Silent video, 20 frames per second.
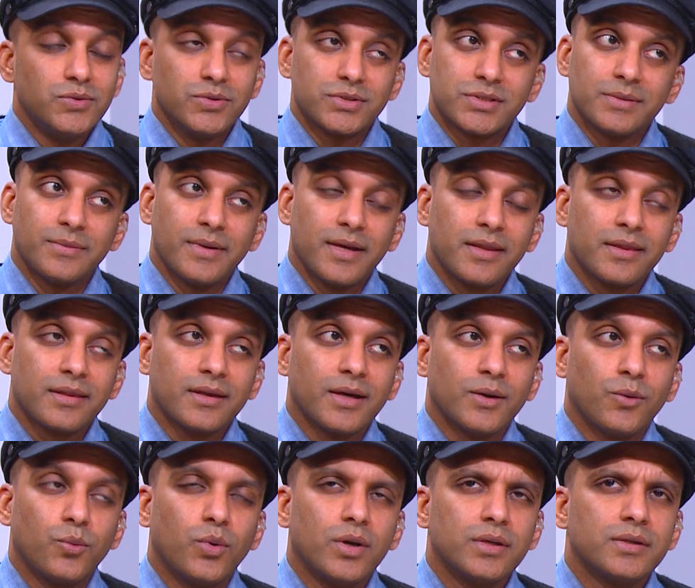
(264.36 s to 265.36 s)
Samantha,
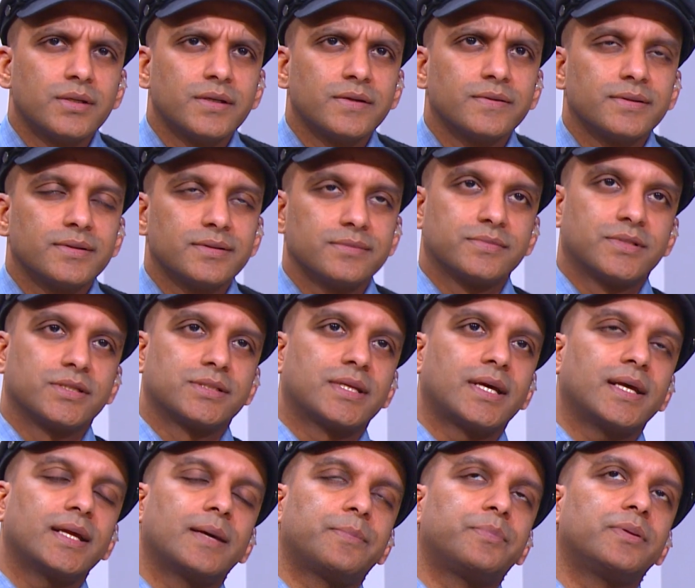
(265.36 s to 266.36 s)
I wonder, does
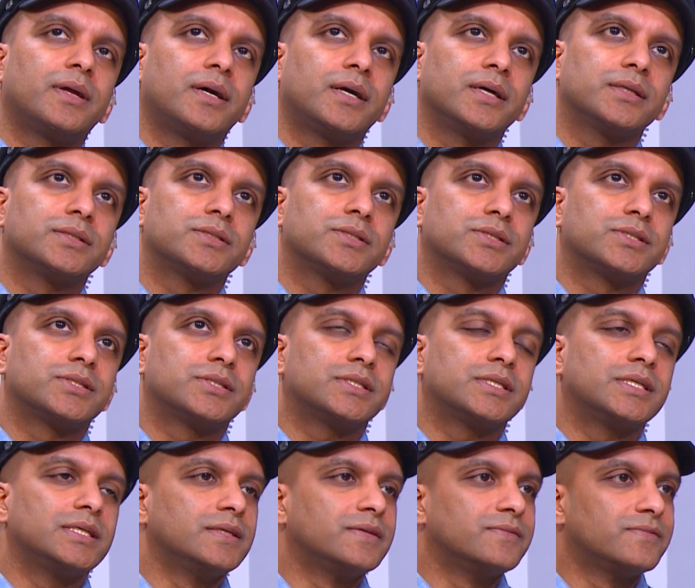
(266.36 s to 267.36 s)
that apply to
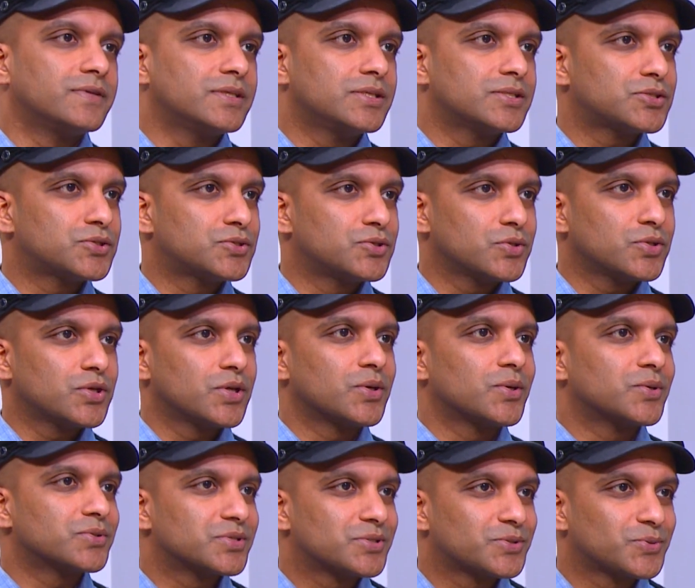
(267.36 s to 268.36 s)
TV
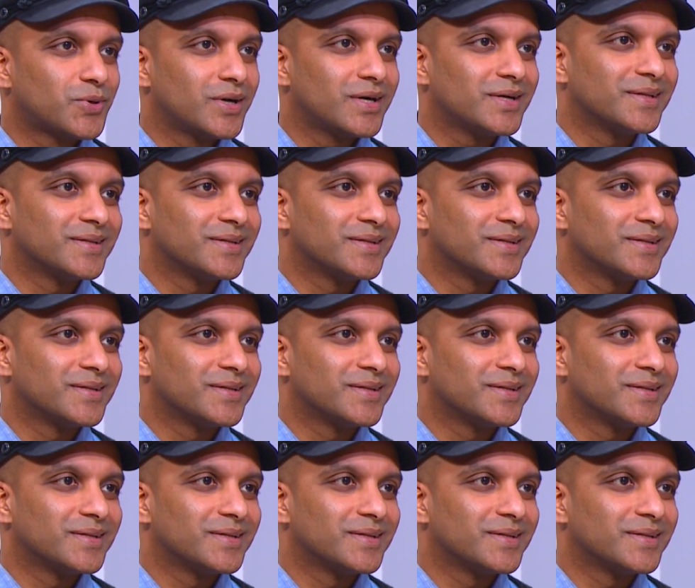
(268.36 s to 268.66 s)
studios as well?